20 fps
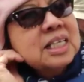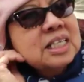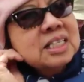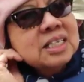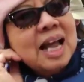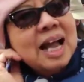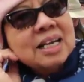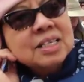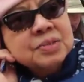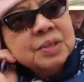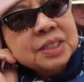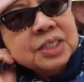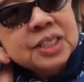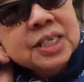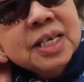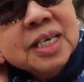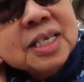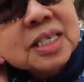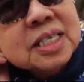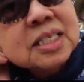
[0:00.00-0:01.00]
his tax
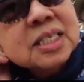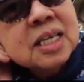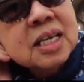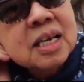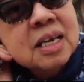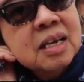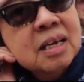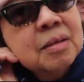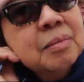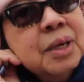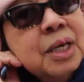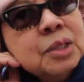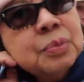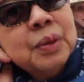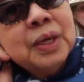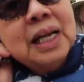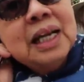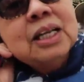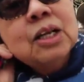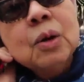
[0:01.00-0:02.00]
returns because
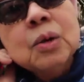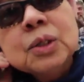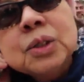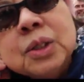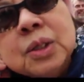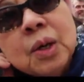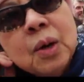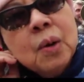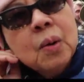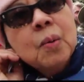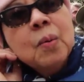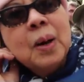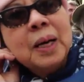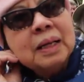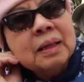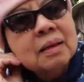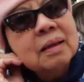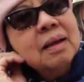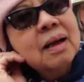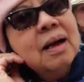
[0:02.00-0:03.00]
we really don't know
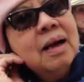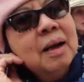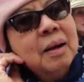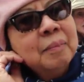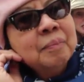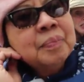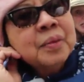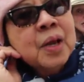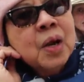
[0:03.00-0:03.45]
what uh,